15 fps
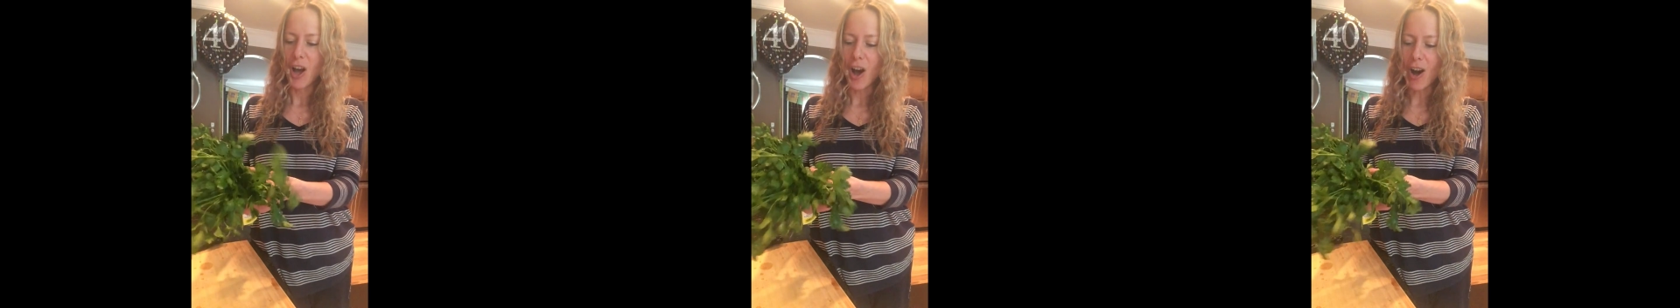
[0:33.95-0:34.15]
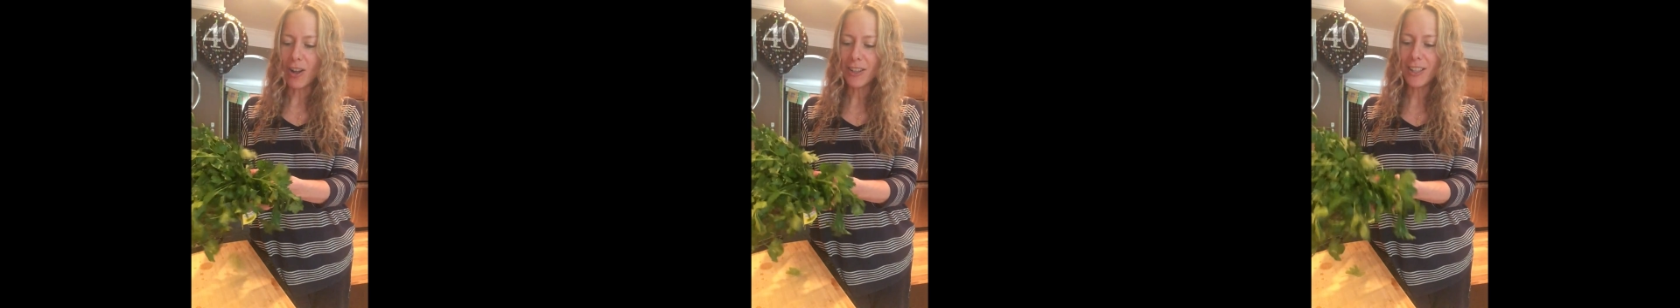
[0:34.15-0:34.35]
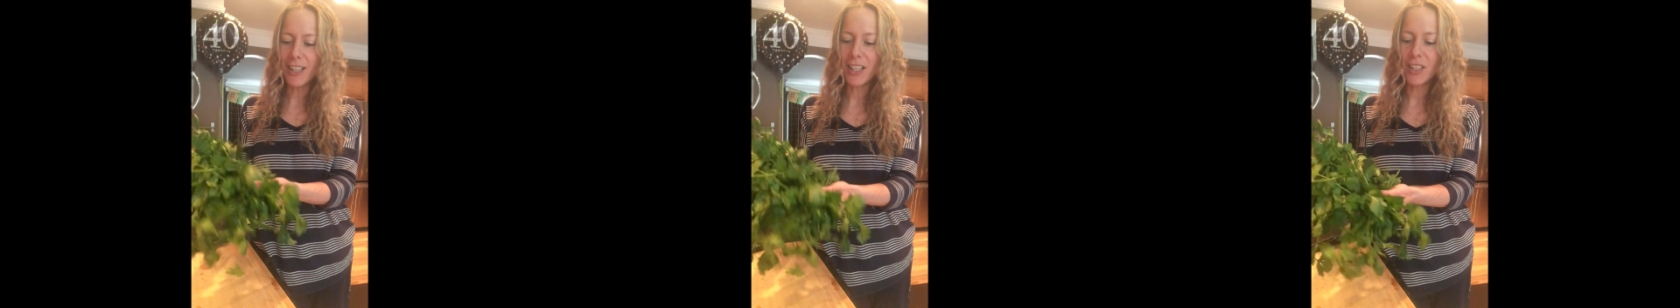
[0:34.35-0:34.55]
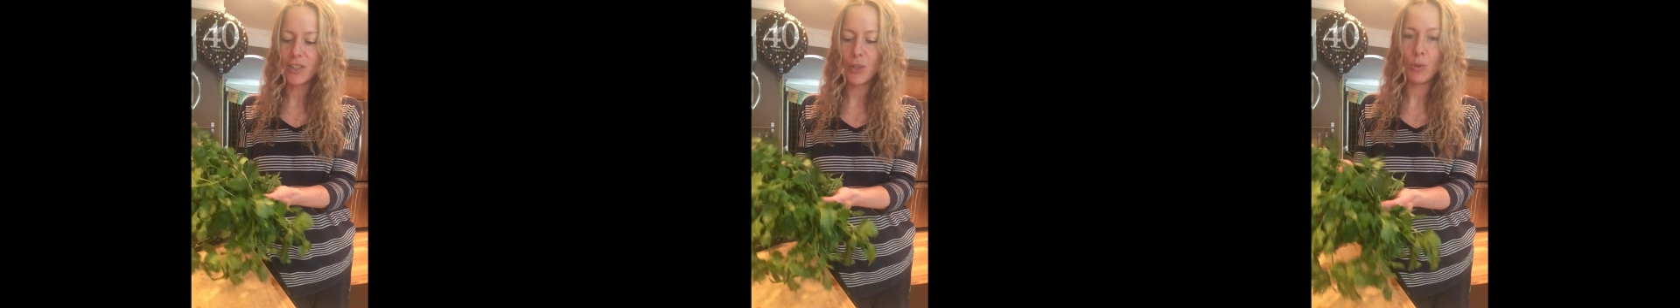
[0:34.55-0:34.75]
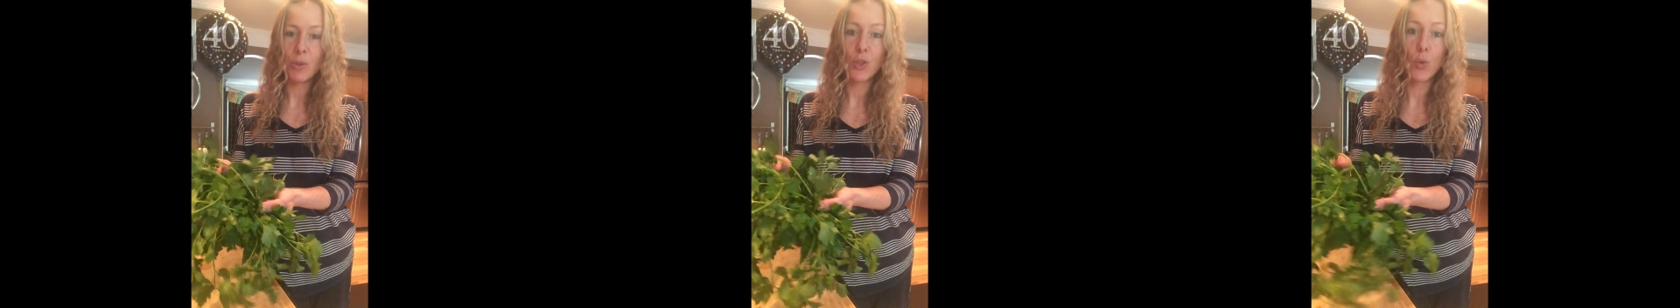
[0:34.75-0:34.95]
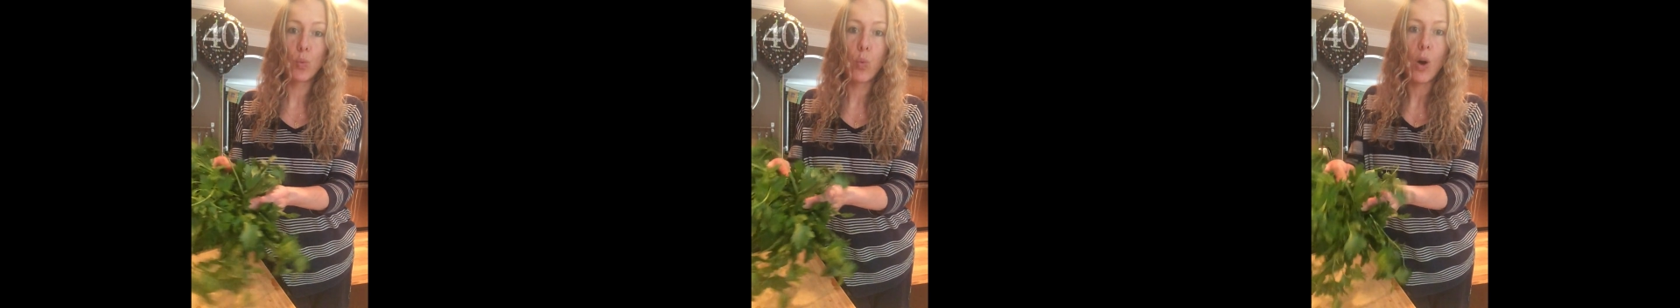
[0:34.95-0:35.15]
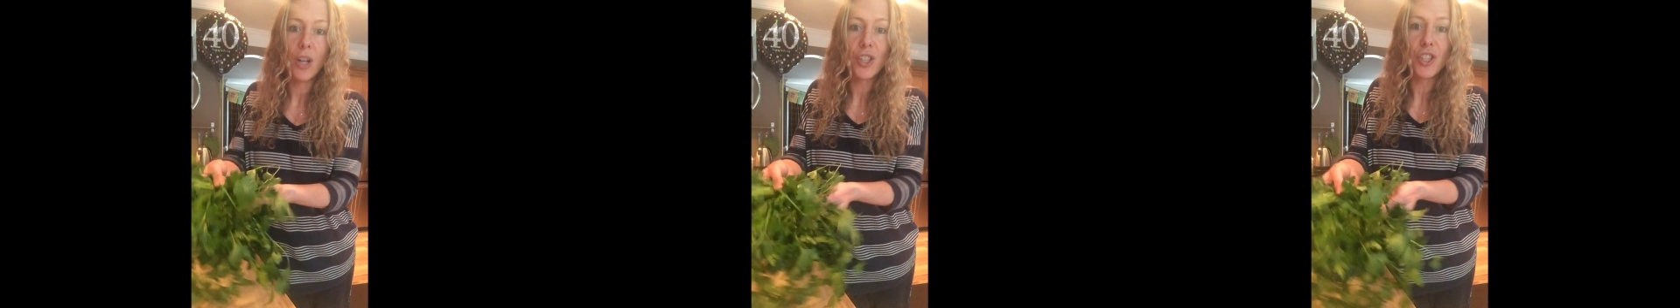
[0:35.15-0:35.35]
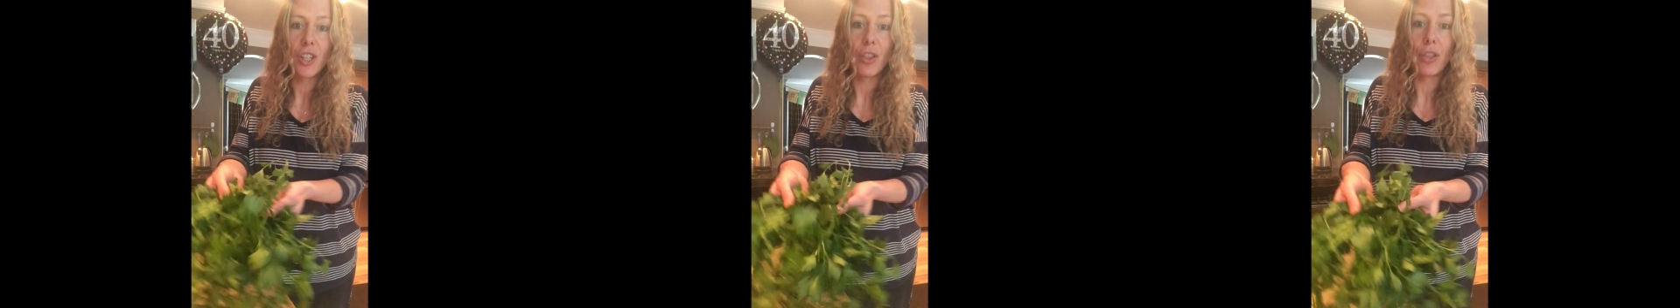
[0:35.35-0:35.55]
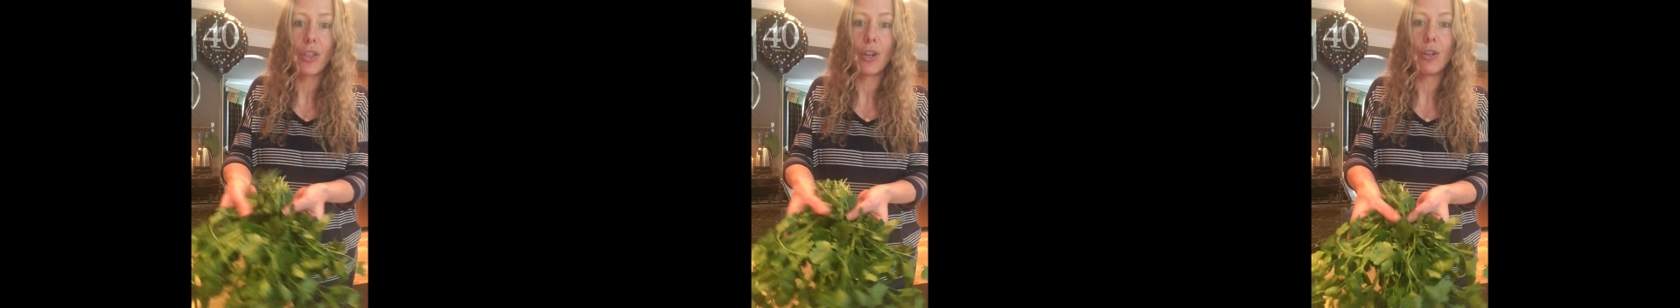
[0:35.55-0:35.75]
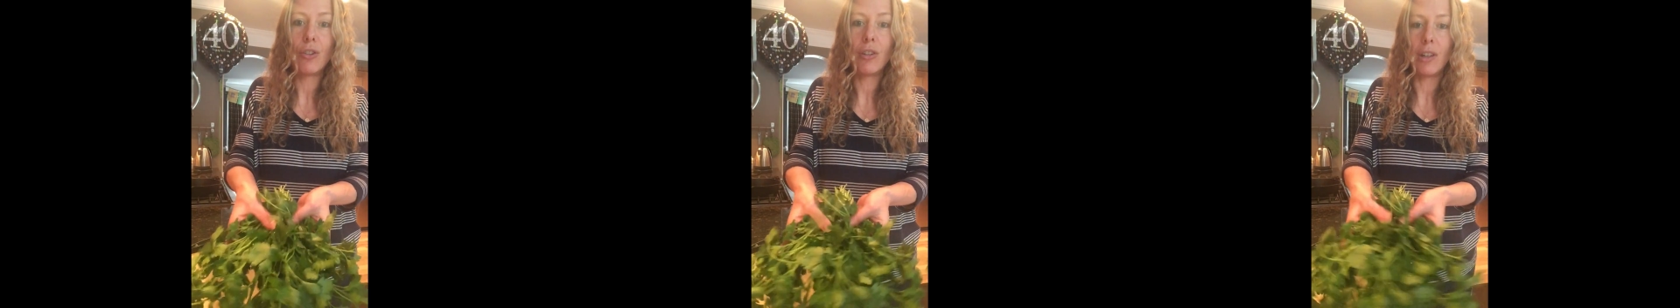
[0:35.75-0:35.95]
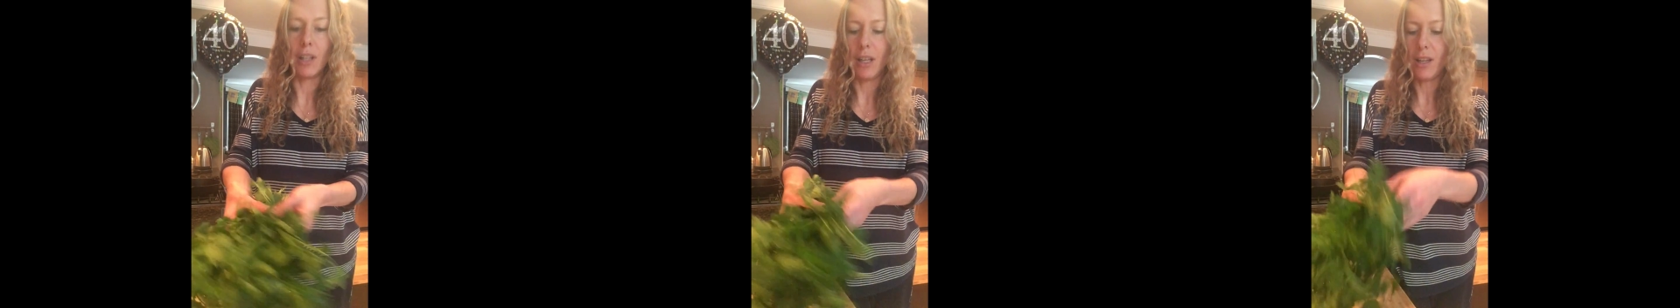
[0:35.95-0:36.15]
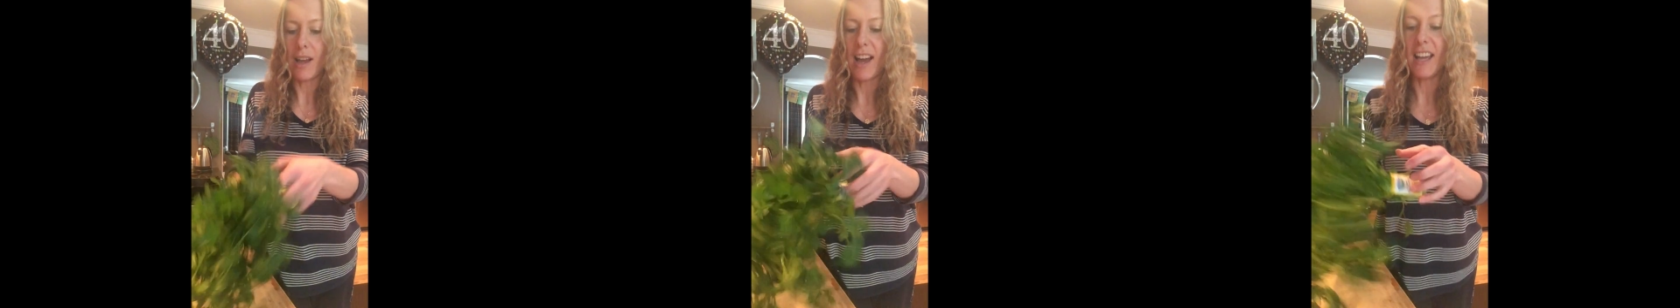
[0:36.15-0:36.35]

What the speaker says: All you gotta do is wash it thoroughly.